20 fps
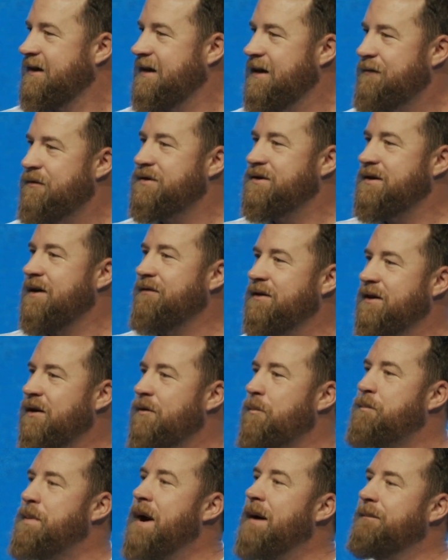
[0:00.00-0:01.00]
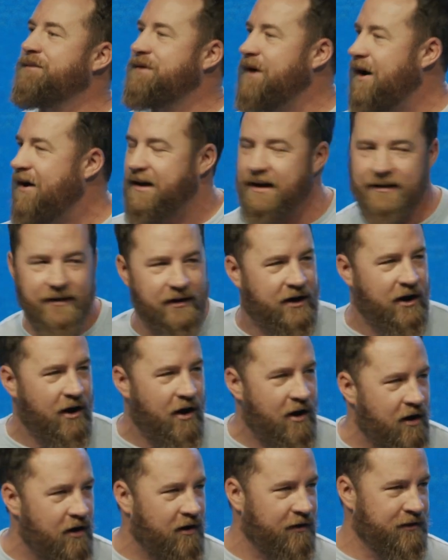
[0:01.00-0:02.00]
Give yourself a little pep talk in the
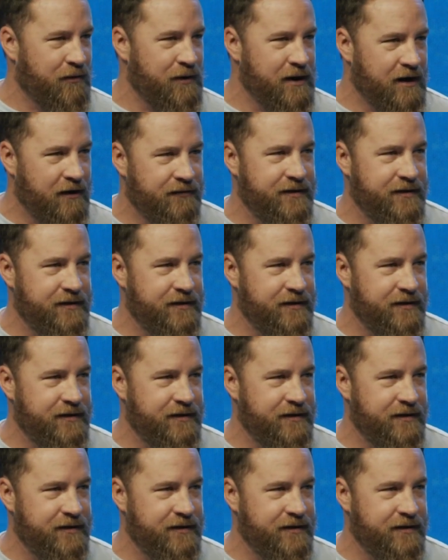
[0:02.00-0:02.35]
car on the way